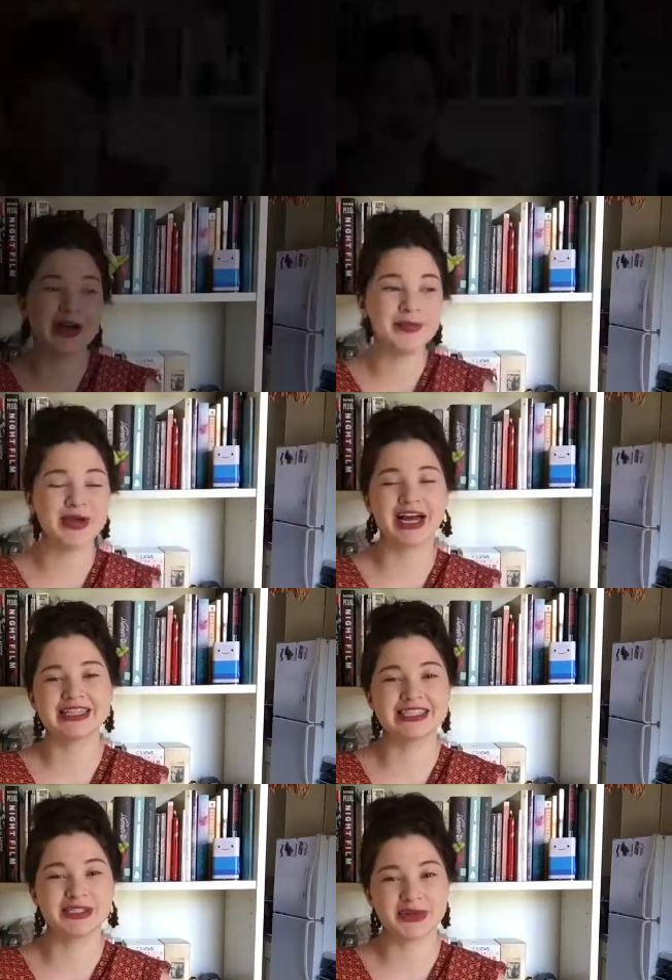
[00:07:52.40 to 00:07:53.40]
So I hope you
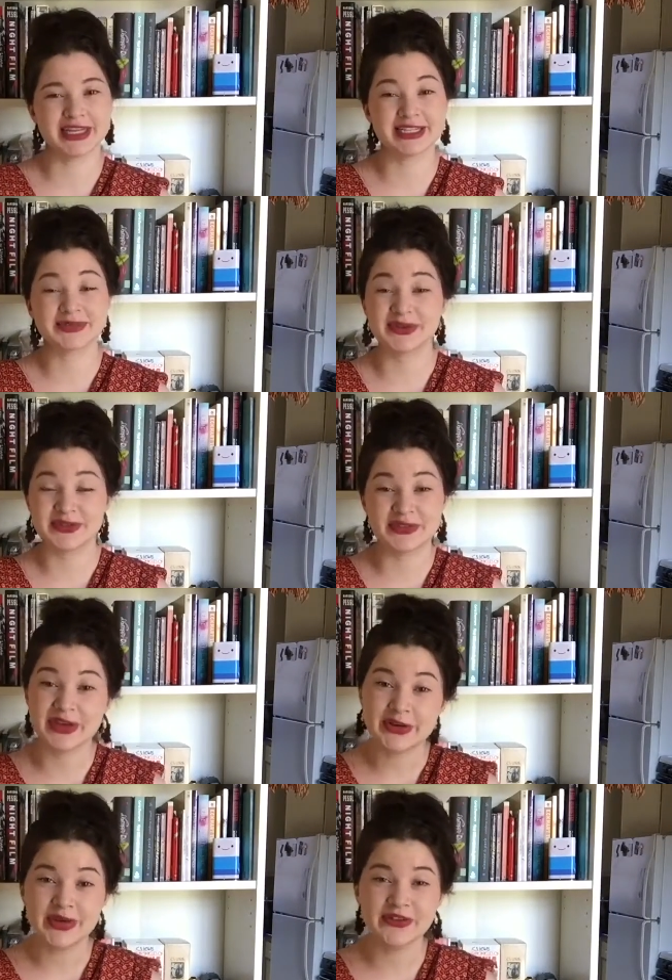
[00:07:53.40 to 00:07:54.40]
guys enjoyed this
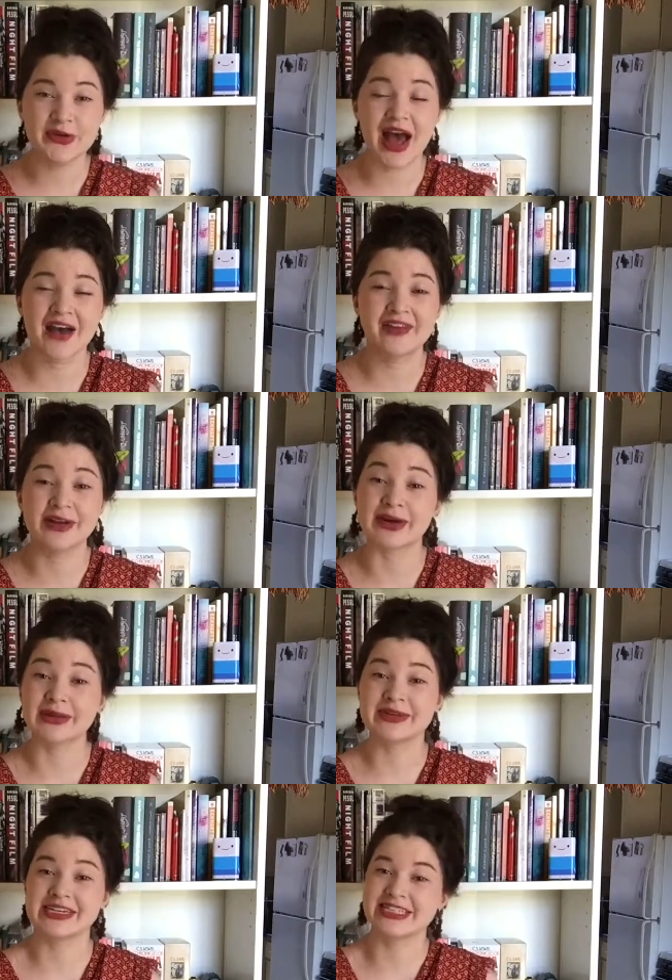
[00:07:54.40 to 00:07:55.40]
review. If you have any
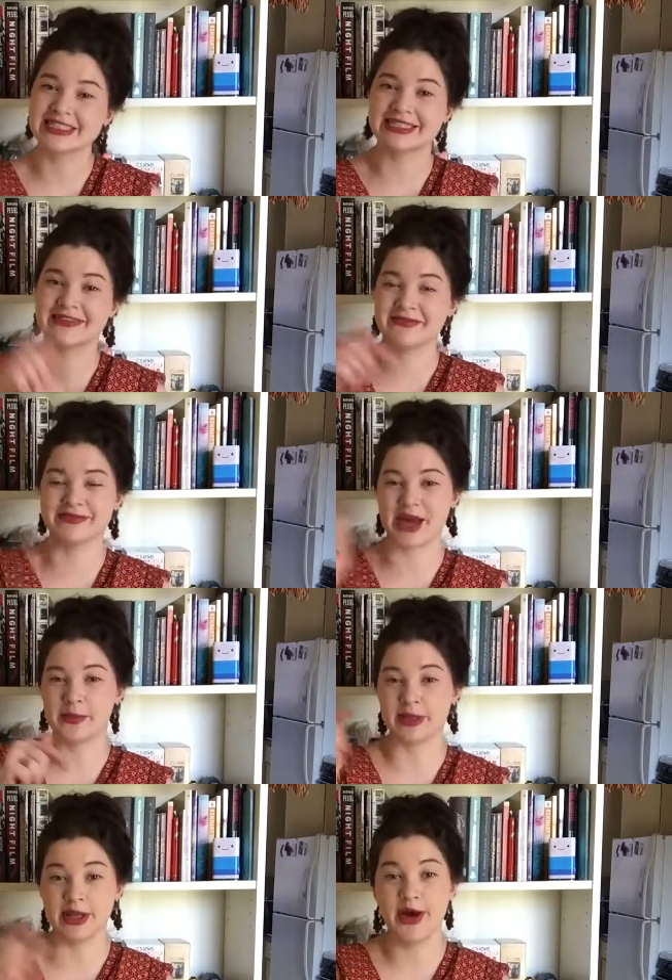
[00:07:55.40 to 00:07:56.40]
recommendations, leave them
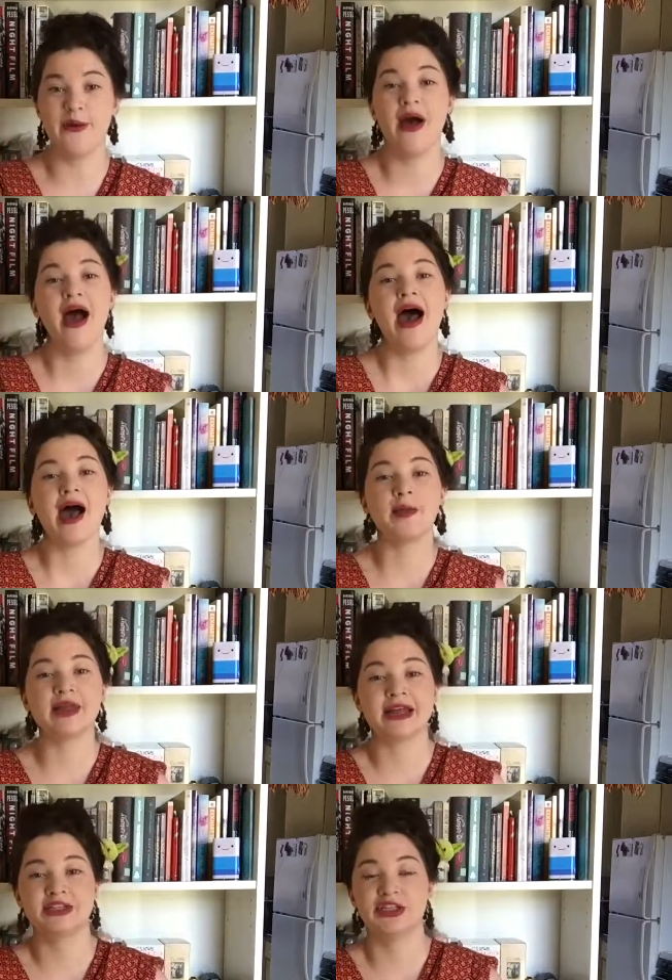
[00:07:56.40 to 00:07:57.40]
down below. I
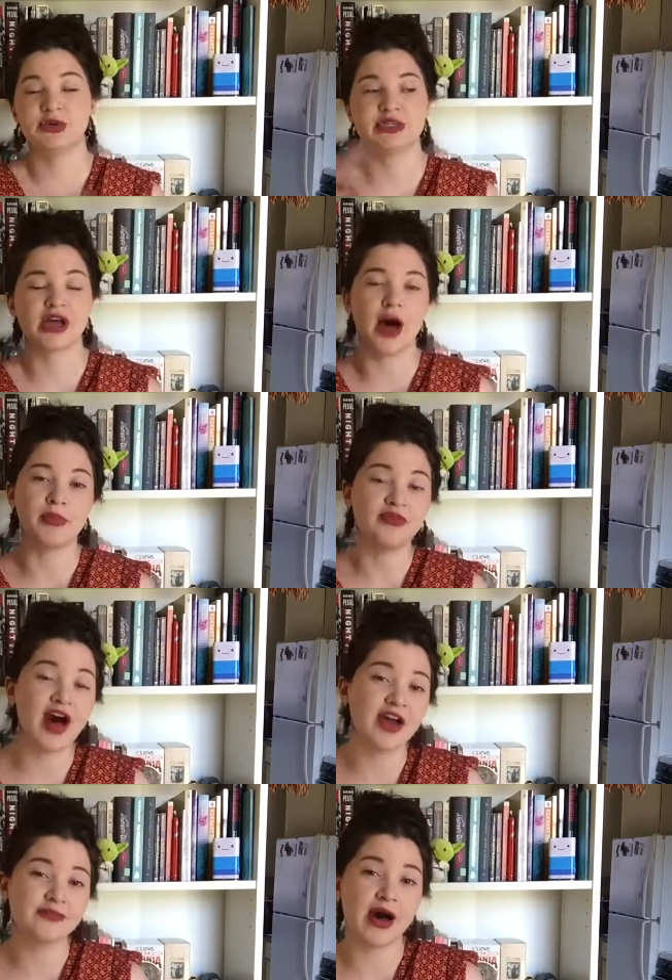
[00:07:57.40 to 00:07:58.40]
plan to do a top
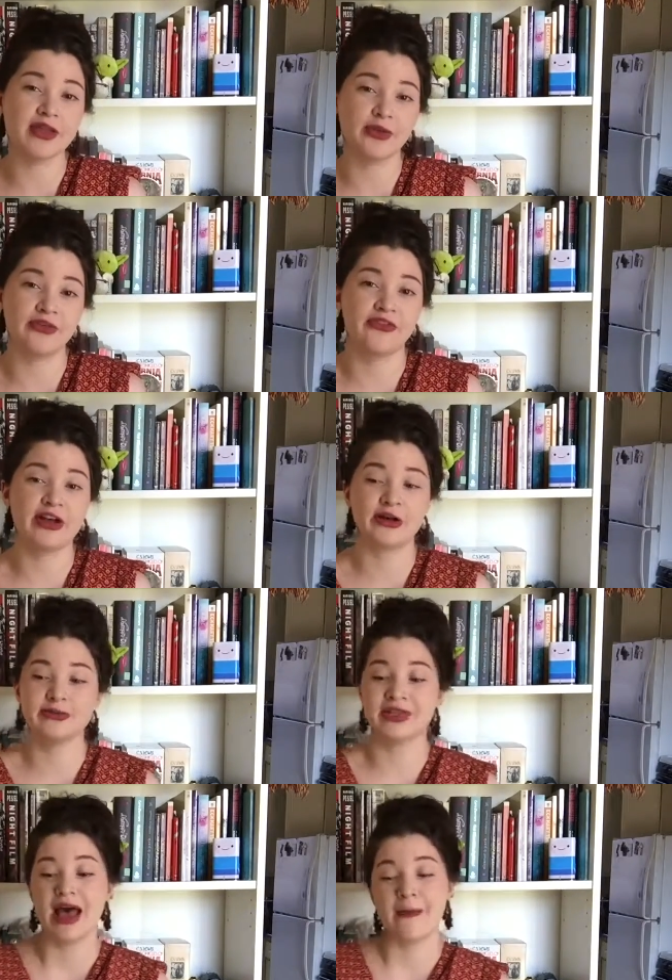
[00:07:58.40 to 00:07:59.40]
5 Bollywood
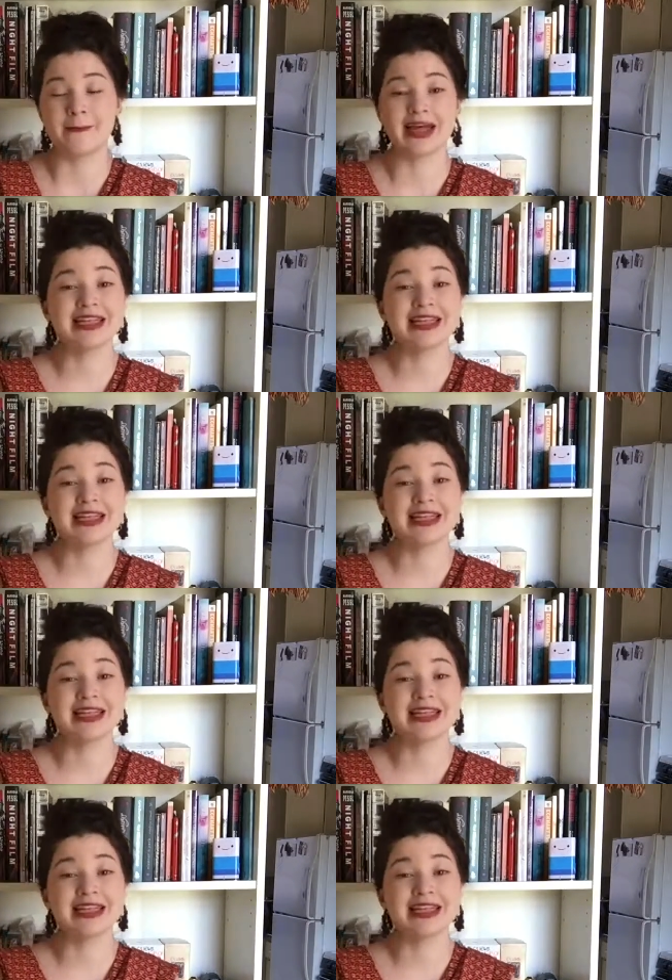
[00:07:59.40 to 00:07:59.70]
films, my